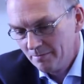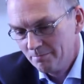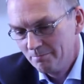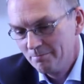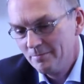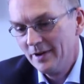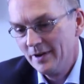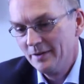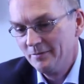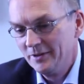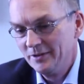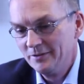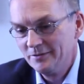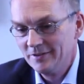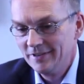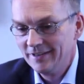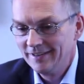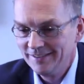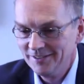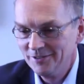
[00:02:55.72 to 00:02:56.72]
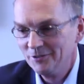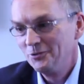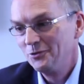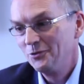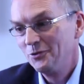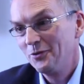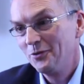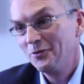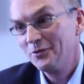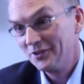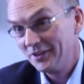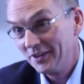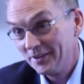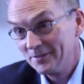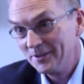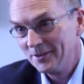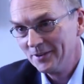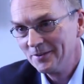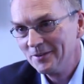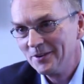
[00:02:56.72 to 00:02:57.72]
I mean, you'd obviously have
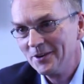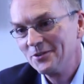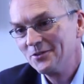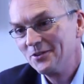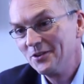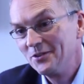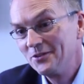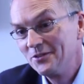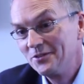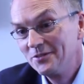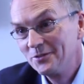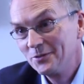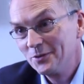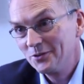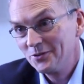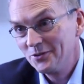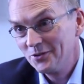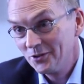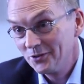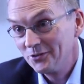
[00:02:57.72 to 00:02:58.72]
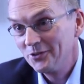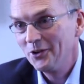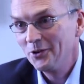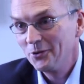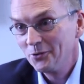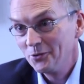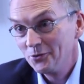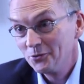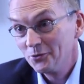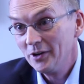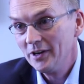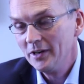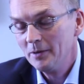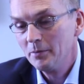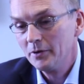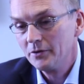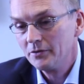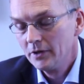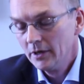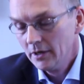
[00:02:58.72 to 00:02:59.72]
to ask that question to the shareholders, really.
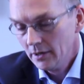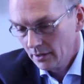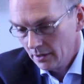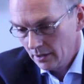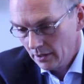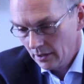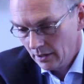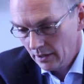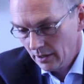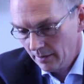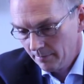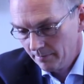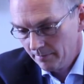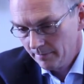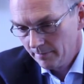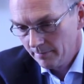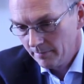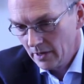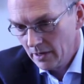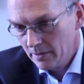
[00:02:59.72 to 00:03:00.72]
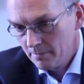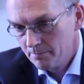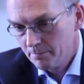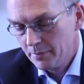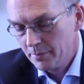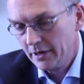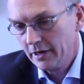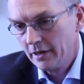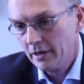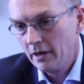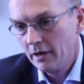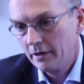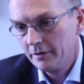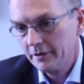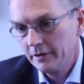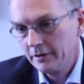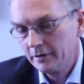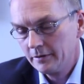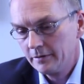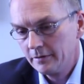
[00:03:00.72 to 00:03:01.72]
But I
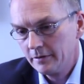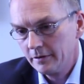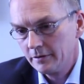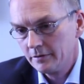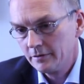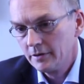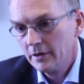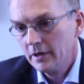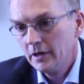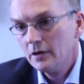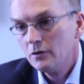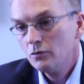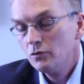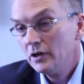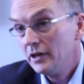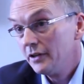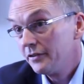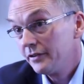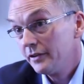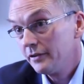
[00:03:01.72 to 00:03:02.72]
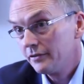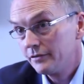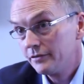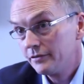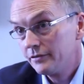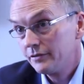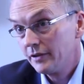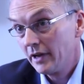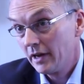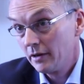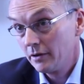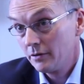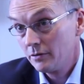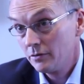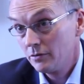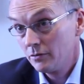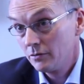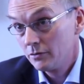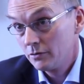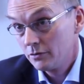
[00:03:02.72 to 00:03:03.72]
think that really since
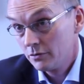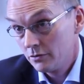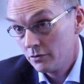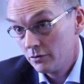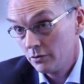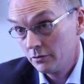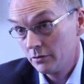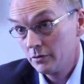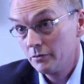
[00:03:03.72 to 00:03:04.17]
Alan took the